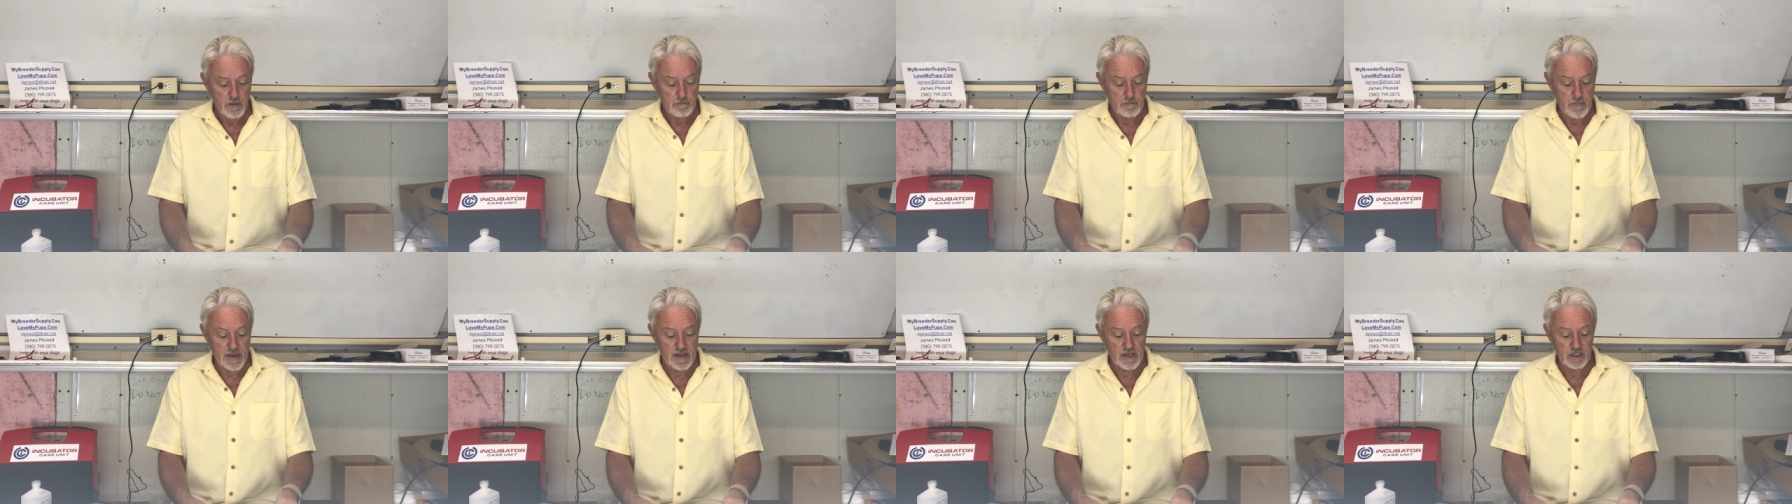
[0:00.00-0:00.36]

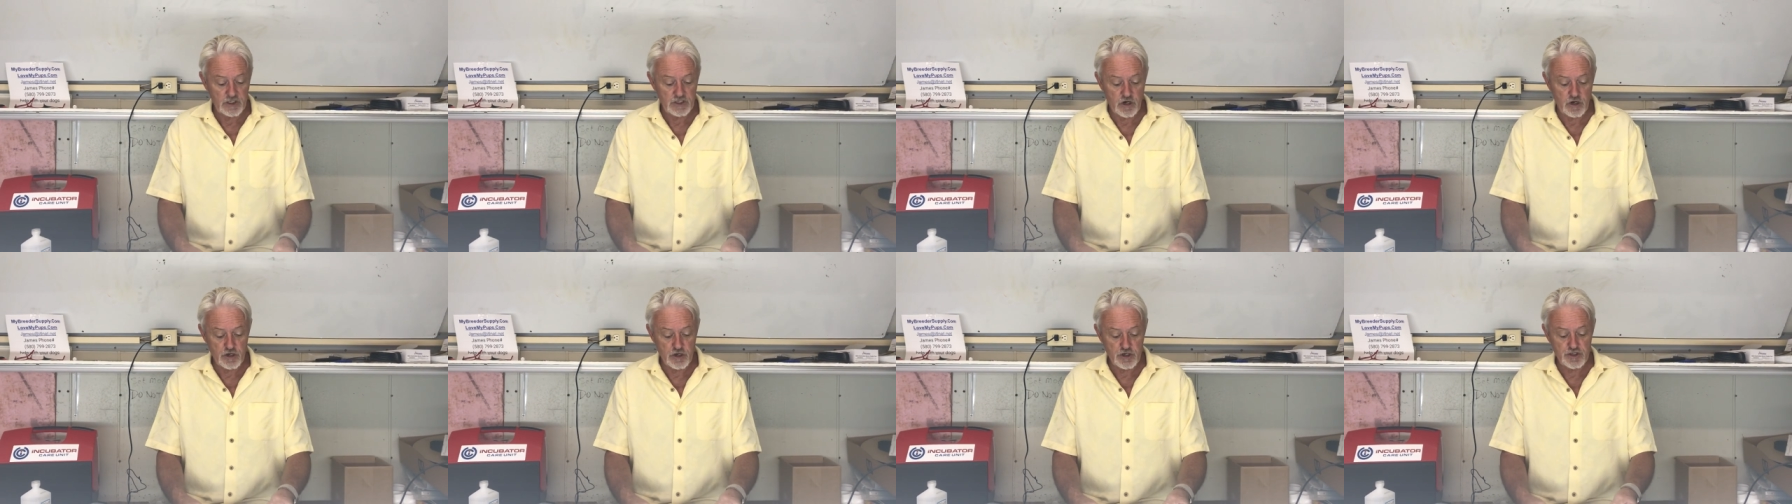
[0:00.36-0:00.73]
Male
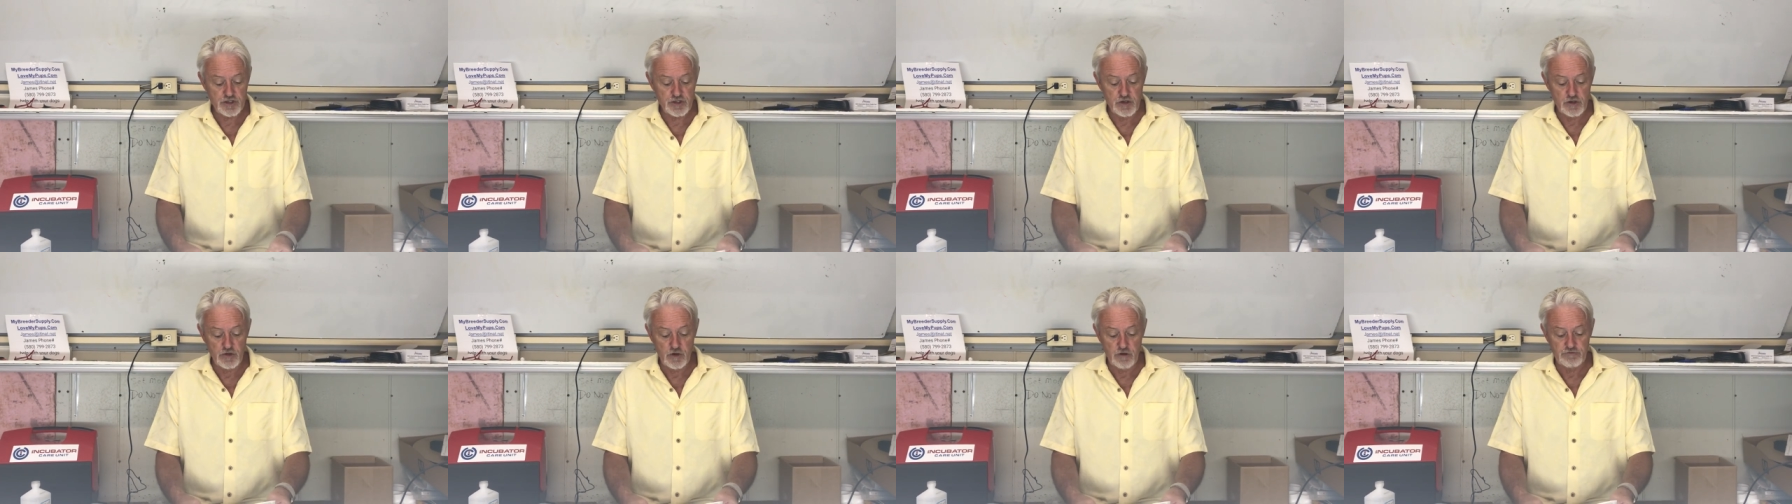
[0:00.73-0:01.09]
dogs
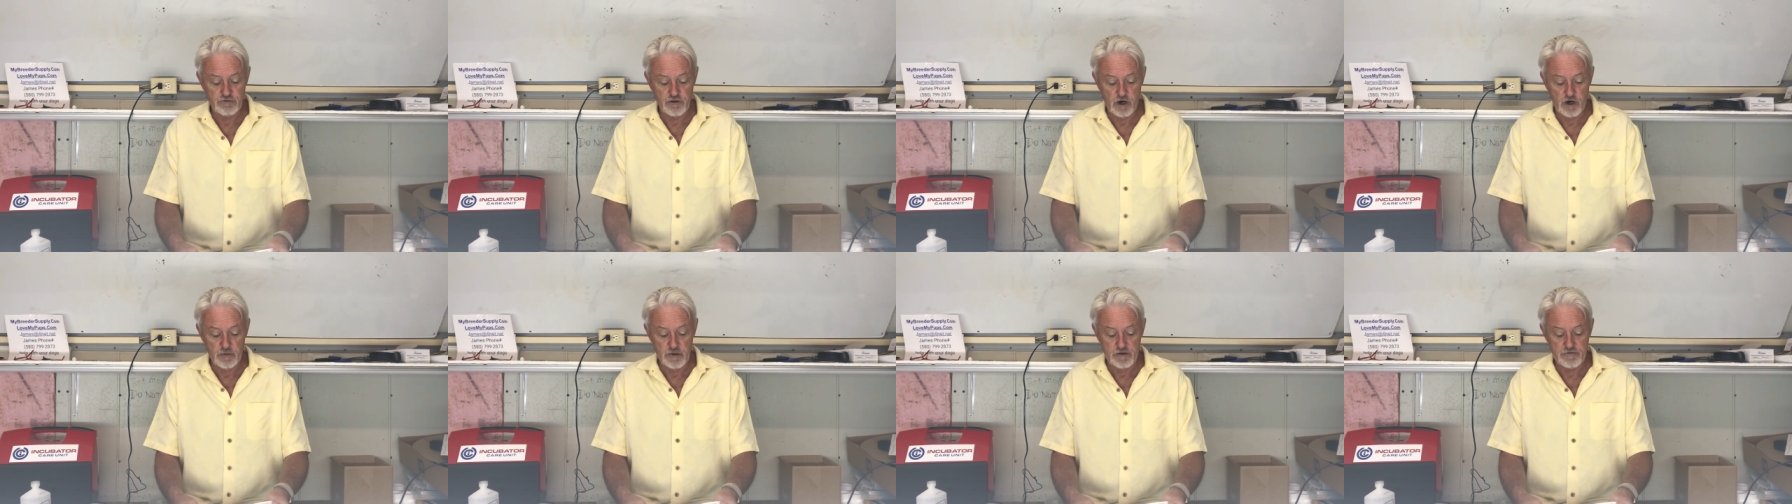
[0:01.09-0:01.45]
do
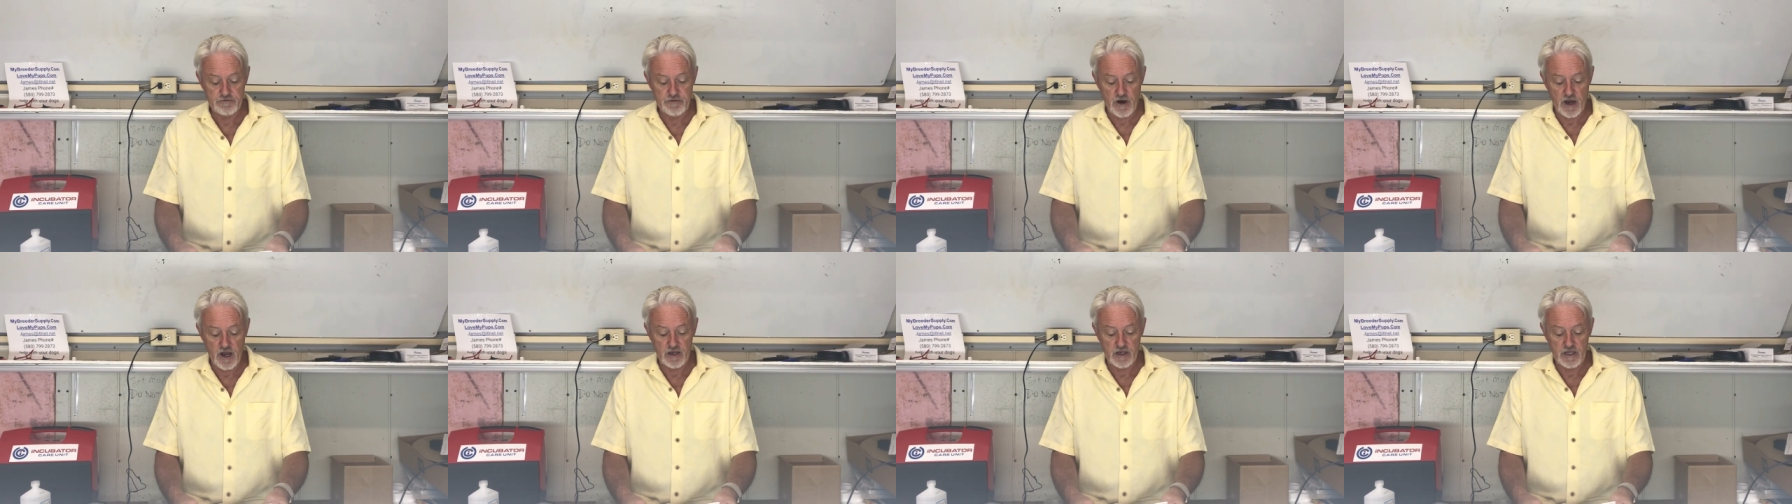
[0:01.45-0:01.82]
not vomit
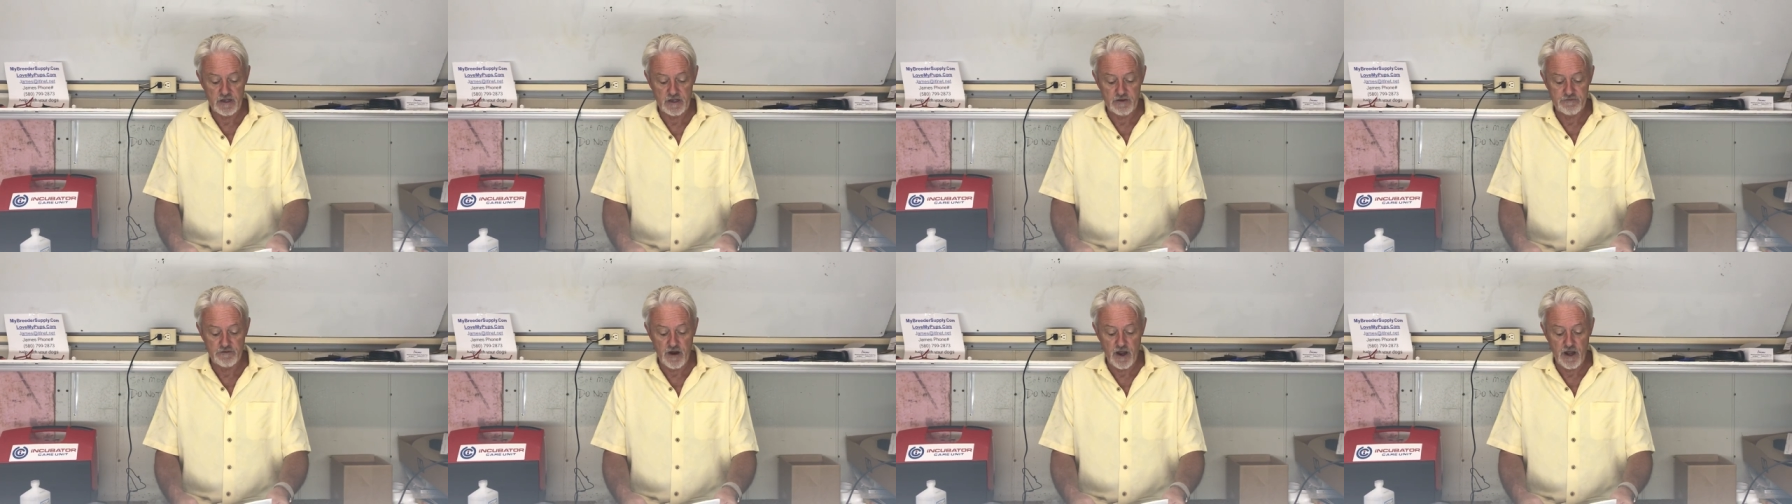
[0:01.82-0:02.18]

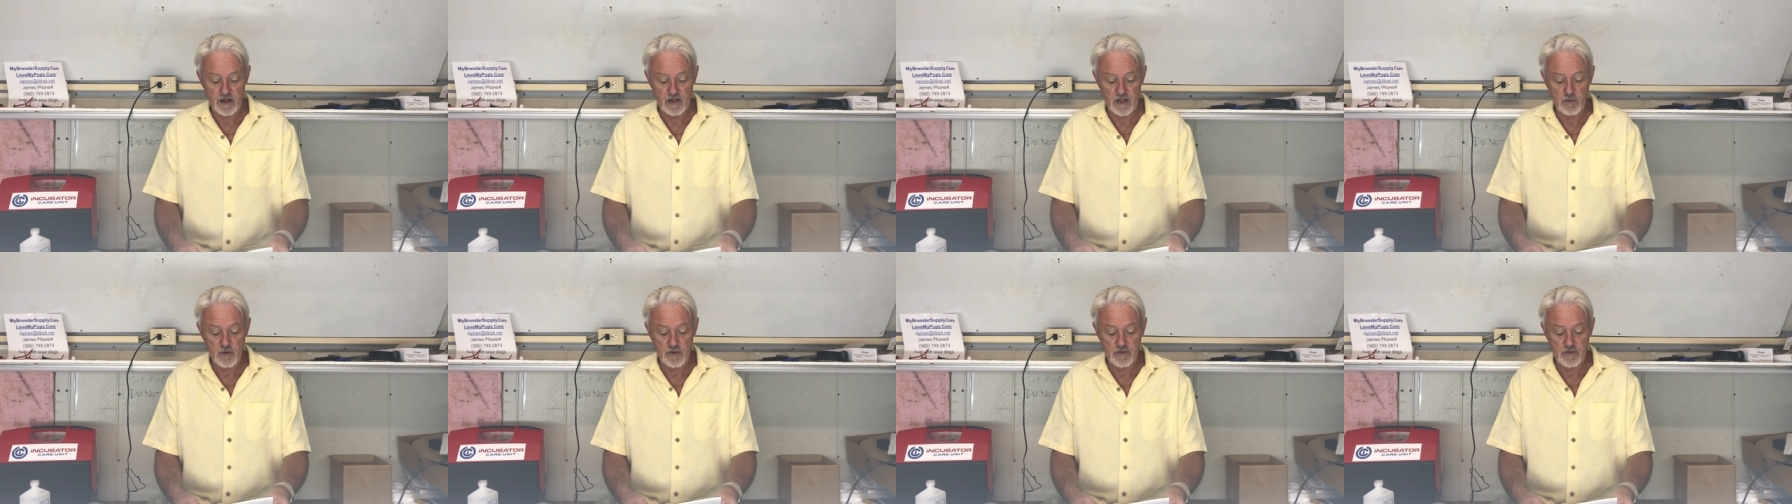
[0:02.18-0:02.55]
violently